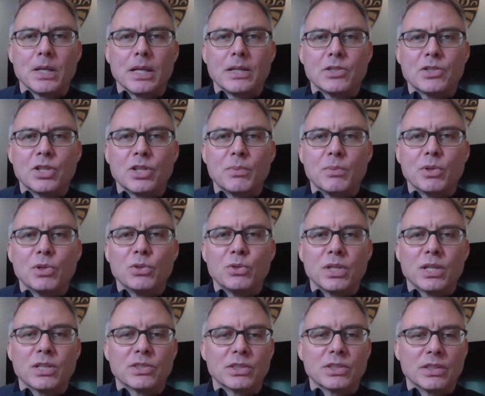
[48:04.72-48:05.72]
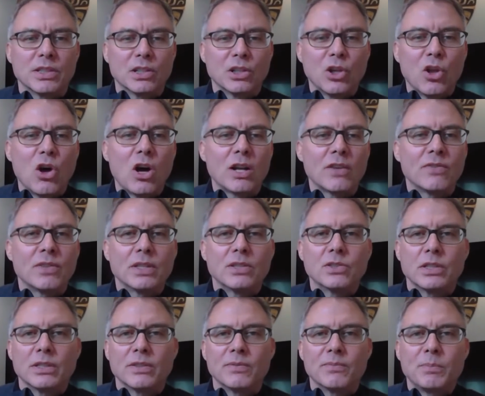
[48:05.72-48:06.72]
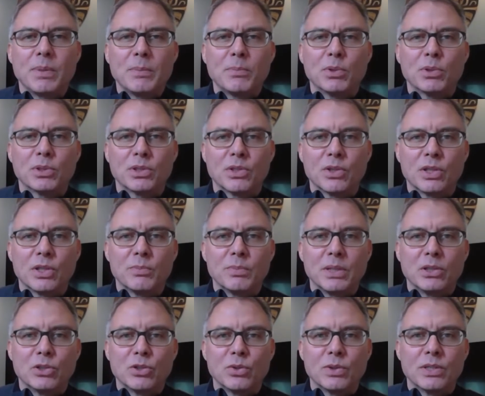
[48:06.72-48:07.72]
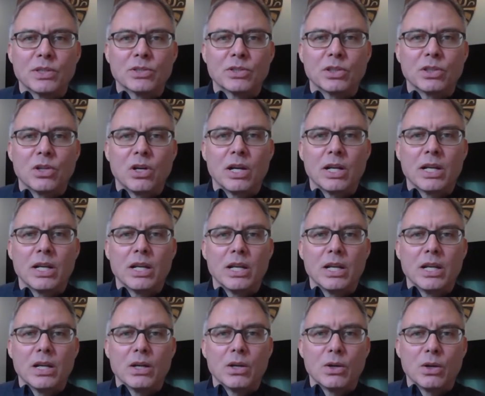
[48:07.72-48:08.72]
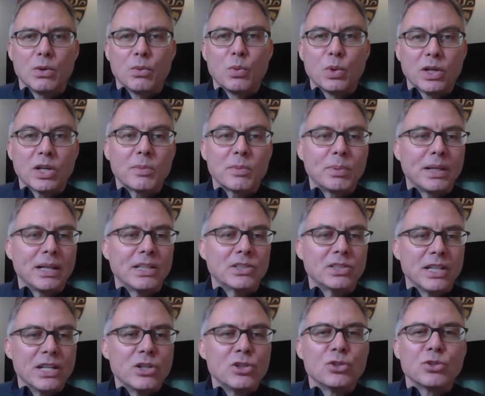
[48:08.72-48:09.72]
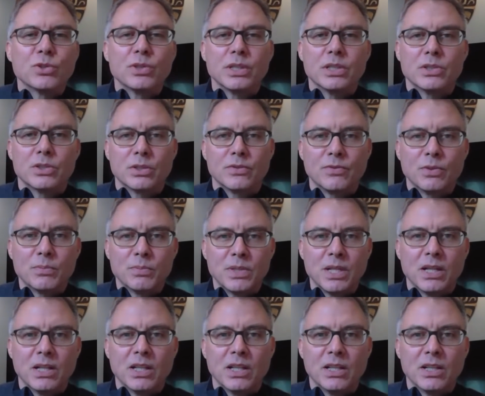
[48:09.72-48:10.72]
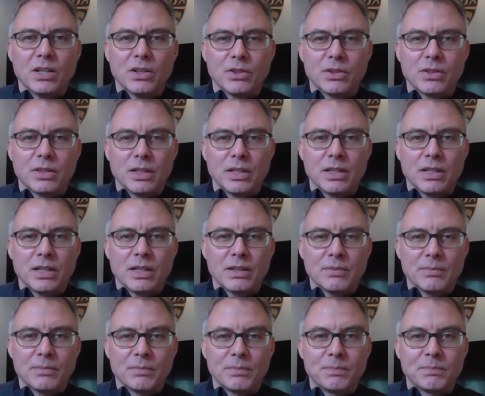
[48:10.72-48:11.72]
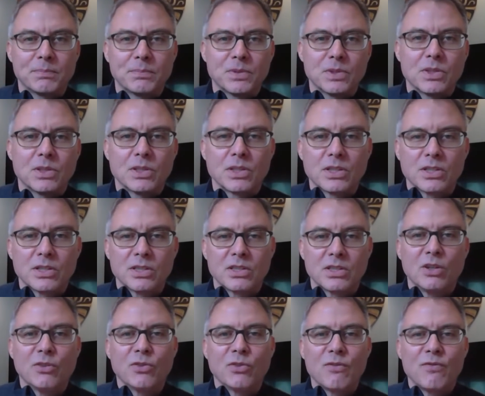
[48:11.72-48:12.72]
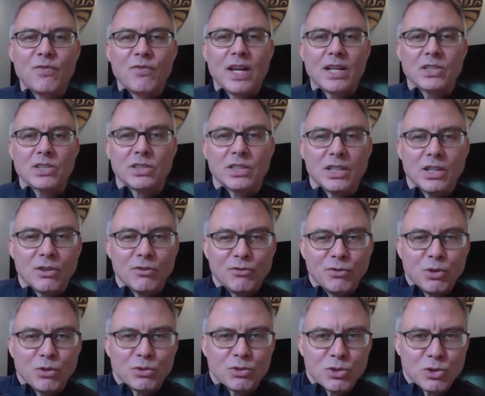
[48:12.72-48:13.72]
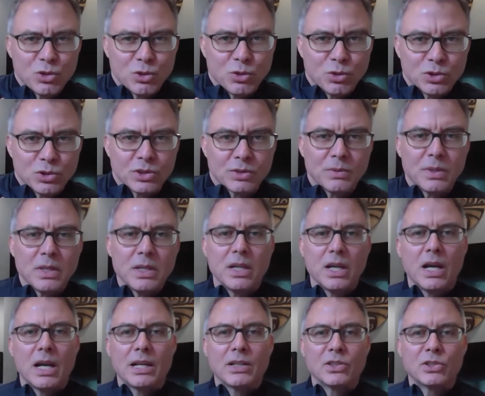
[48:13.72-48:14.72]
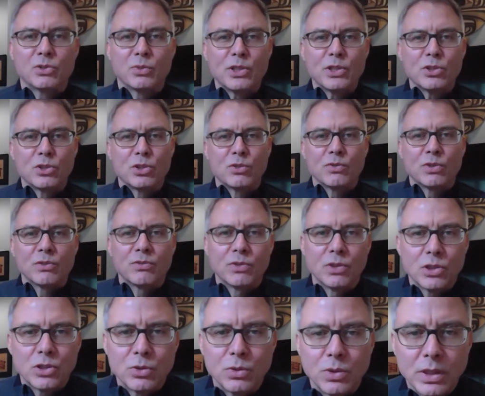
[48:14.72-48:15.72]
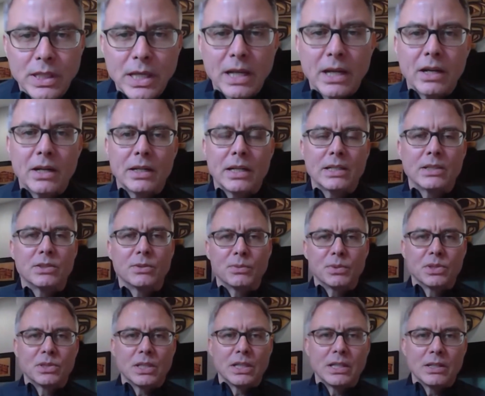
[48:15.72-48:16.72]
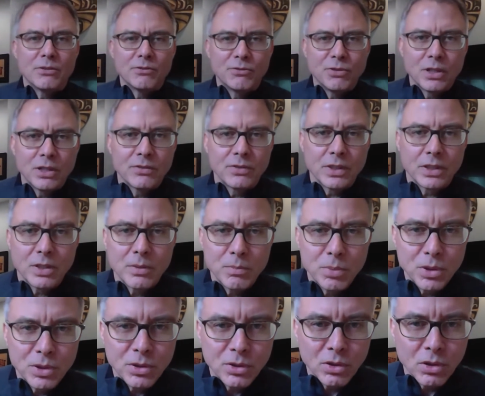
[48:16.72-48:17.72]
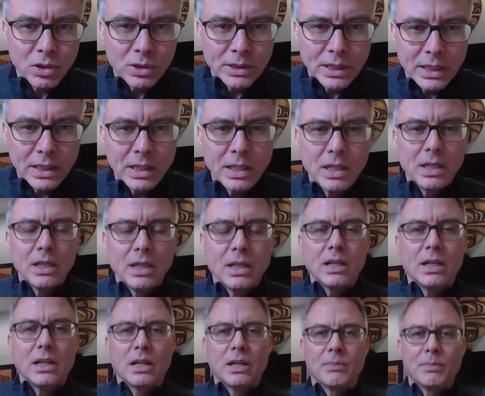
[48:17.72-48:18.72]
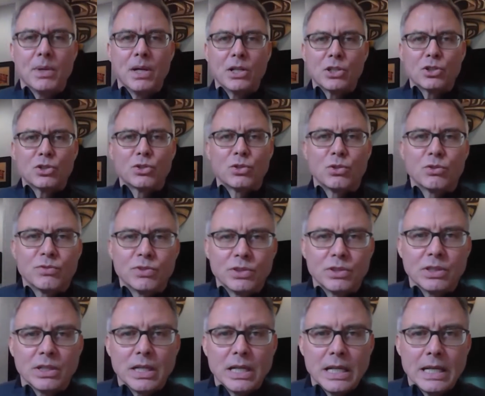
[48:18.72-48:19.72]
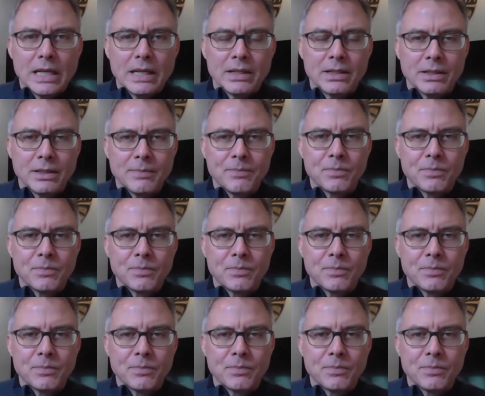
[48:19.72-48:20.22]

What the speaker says: As someone who does a lot of this, and people are going to be doing this a lot, workplace injuries from telehealth, self-confessed, I got a frozen shoulder. I switched over to virtual care, and I was sitting in front of a computer all day, hunched over and